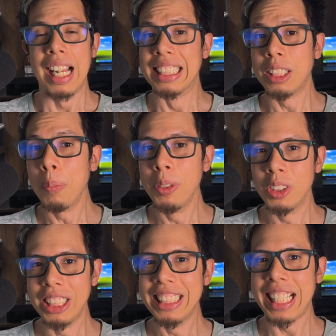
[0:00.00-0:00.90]
Stop
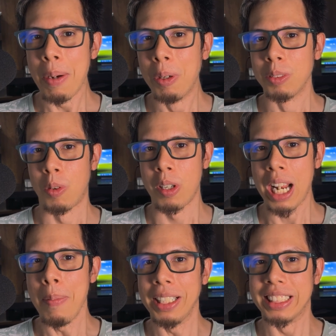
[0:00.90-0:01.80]
using table for
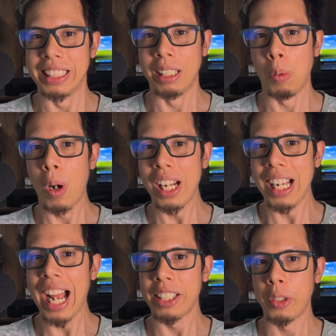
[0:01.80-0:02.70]
everything. While
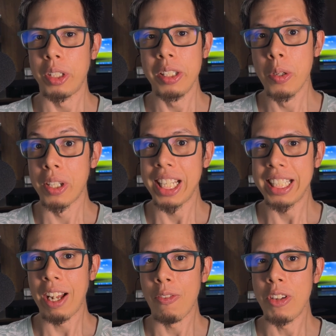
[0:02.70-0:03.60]
actually your
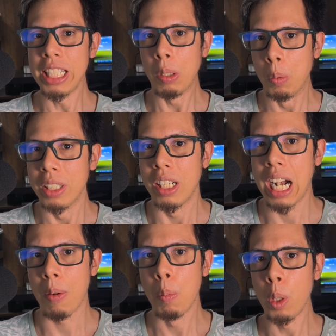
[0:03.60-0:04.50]
data fit with
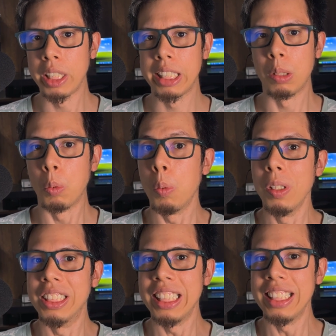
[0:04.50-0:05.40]
graph model, we will
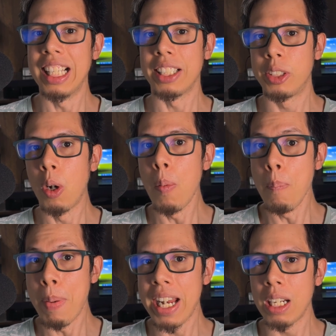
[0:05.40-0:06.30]
see the joint
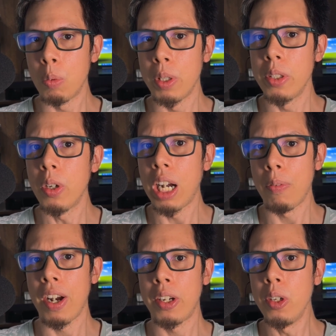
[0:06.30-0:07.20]
pain when you have
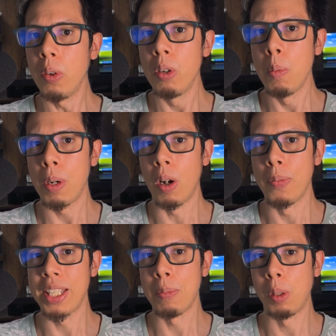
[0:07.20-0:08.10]
a huge number of
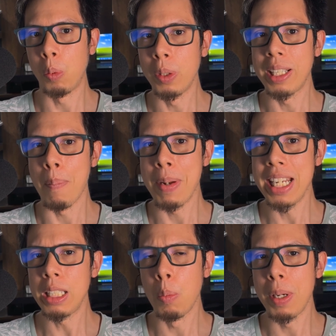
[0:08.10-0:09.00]
tables with a
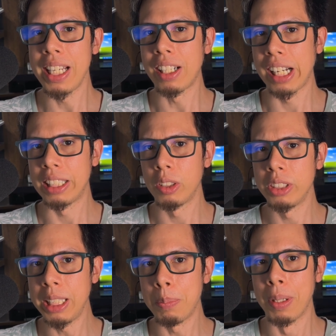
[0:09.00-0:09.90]
many-to-many relationship.